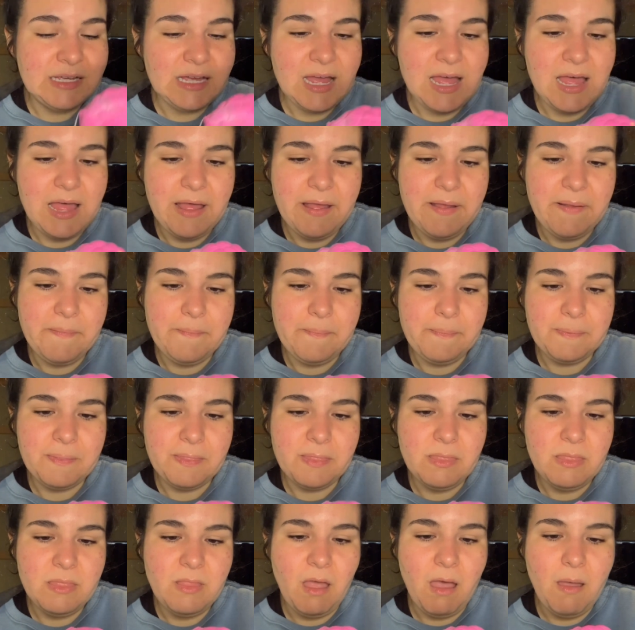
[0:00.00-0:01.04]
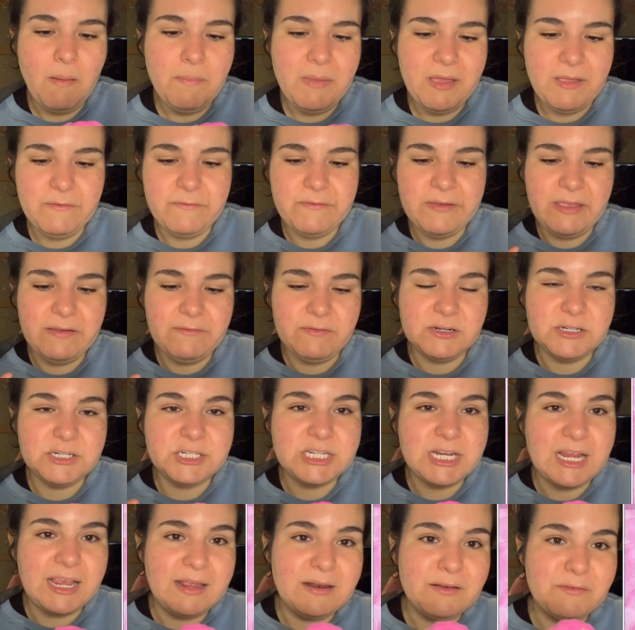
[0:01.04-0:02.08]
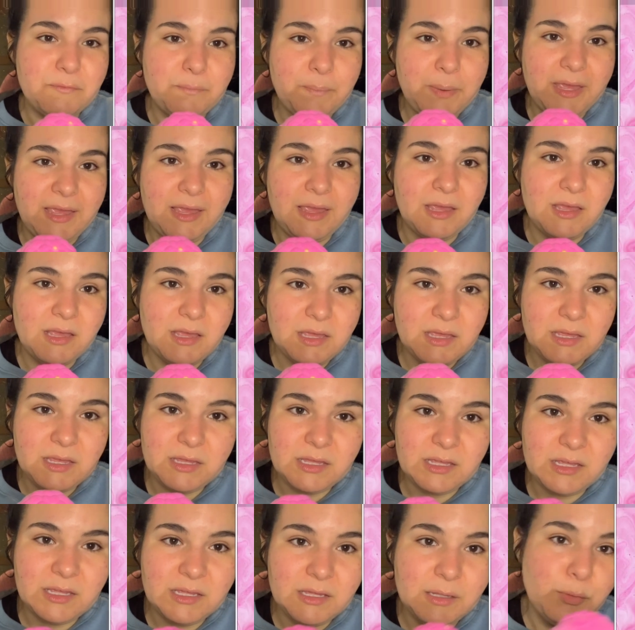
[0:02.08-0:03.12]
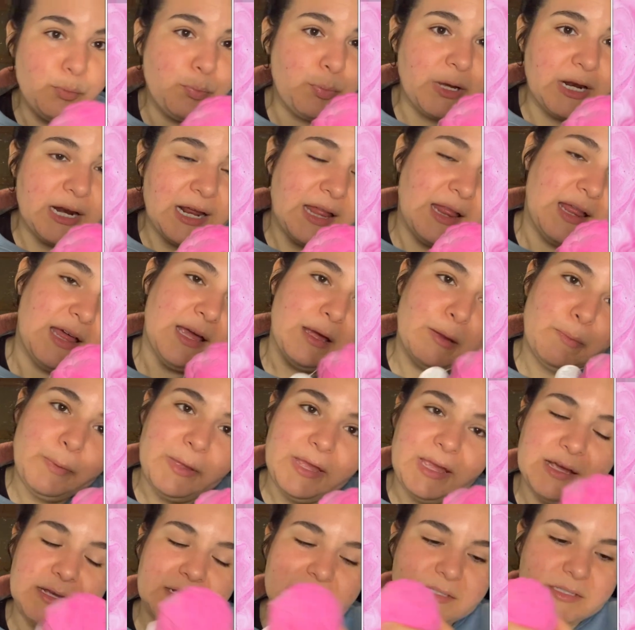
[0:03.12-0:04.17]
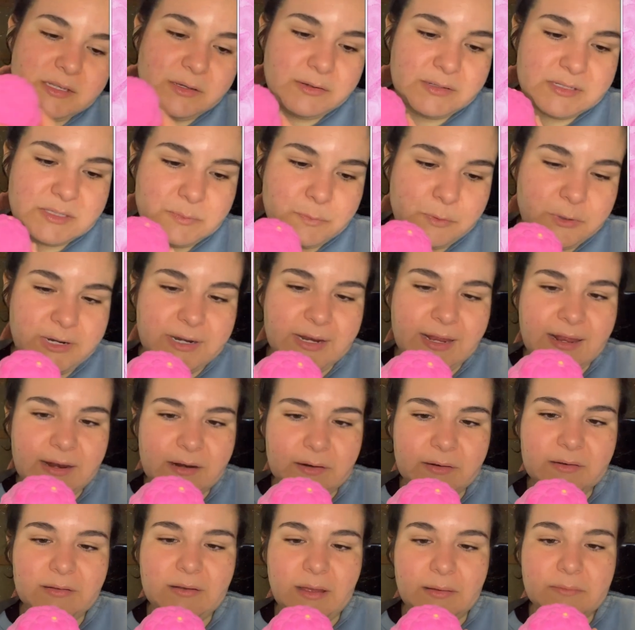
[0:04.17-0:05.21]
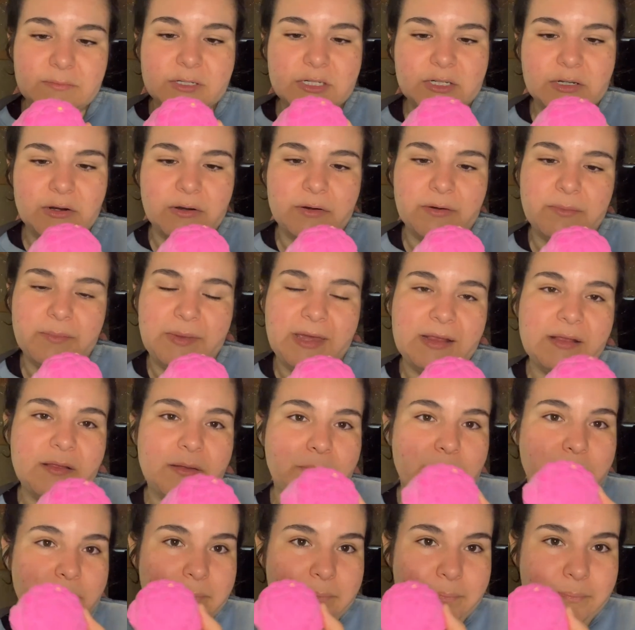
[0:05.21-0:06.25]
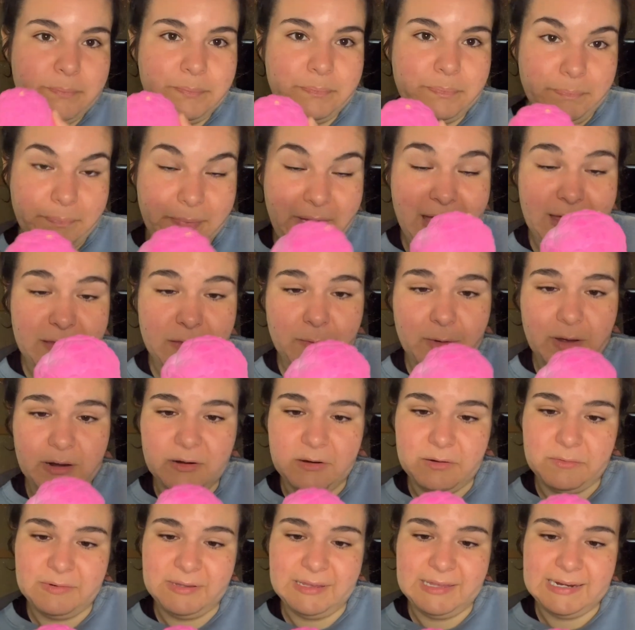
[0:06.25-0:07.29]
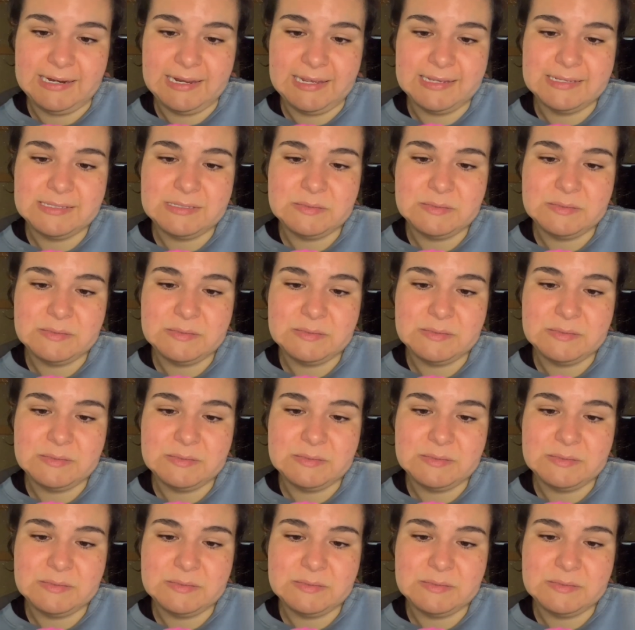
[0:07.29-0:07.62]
Not my favorite shade of pink, but I like pink, so it's pretty, and I'm sure it'll make the bath water really nice,